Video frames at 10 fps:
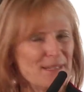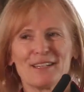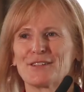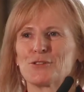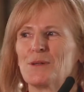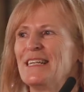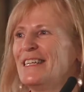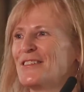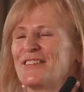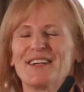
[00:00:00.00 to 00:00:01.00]
He looked
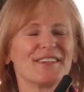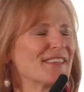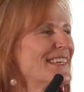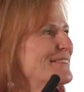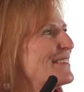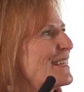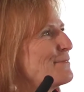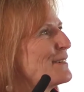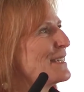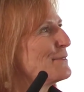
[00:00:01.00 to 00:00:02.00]
20 years younger
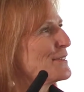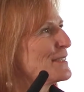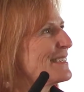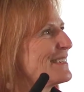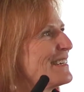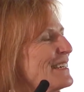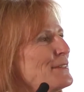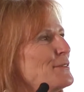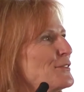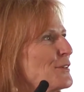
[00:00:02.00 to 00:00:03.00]
than what he was.
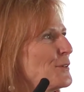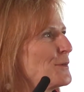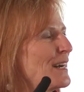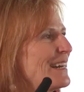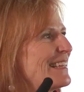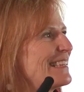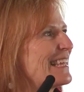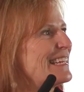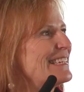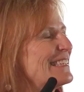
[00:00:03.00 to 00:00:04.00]
So
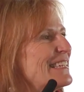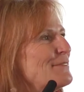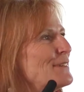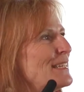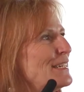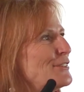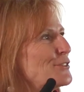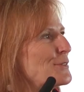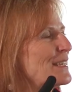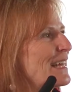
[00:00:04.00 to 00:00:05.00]
they really
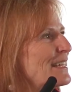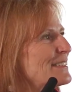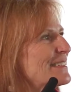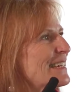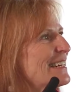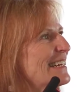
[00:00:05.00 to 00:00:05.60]
enjoyed that.